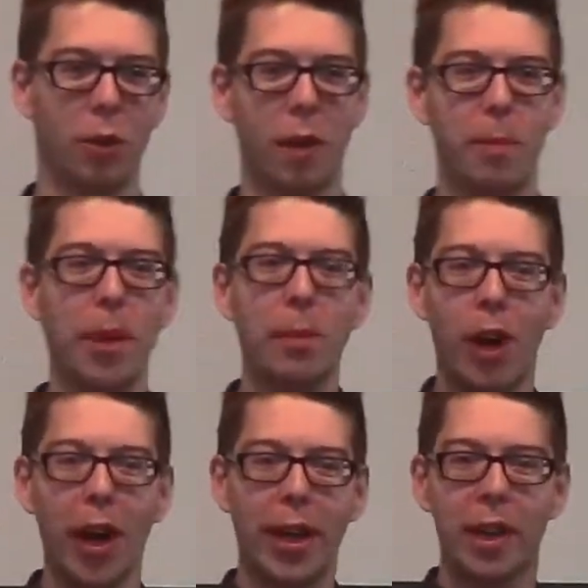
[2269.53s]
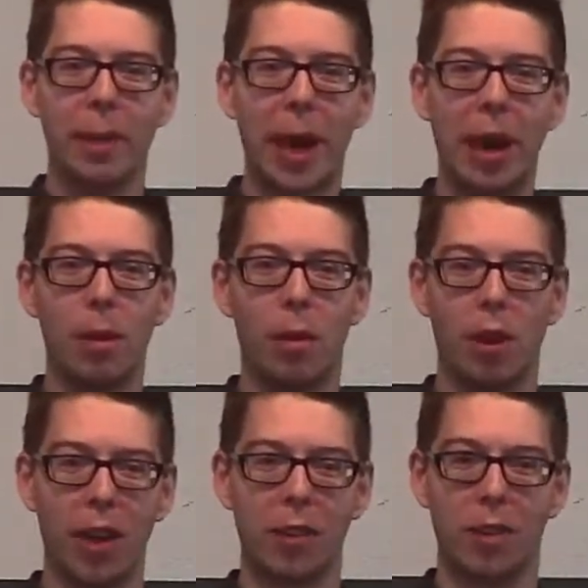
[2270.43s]
Abimelech in the parable
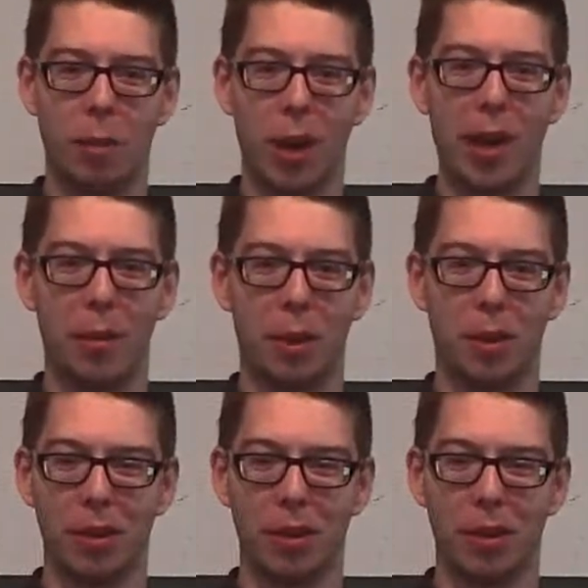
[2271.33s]
is the bramble.